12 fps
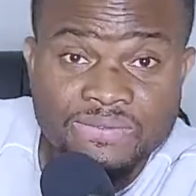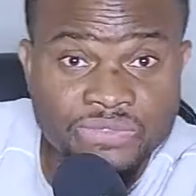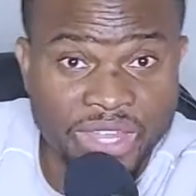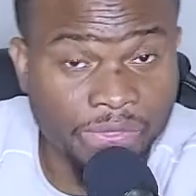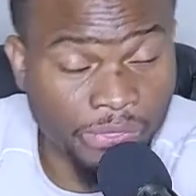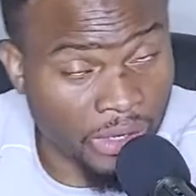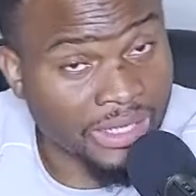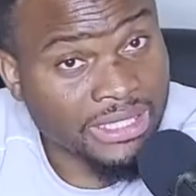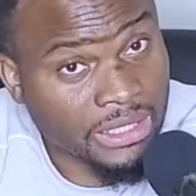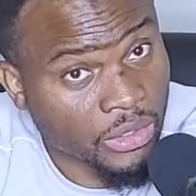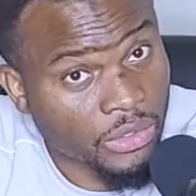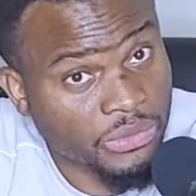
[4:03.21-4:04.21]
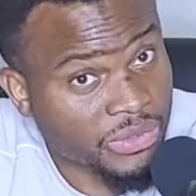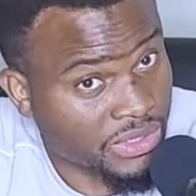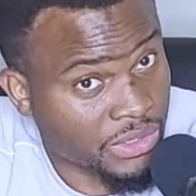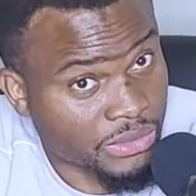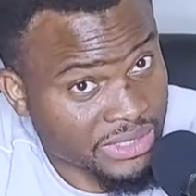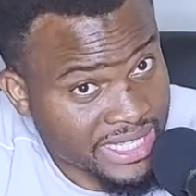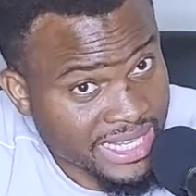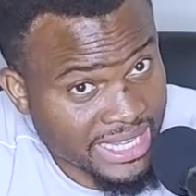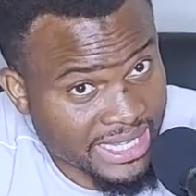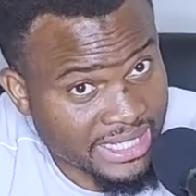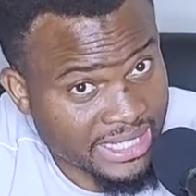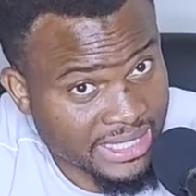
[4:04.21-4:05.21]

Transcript: they thought the Lord was still there.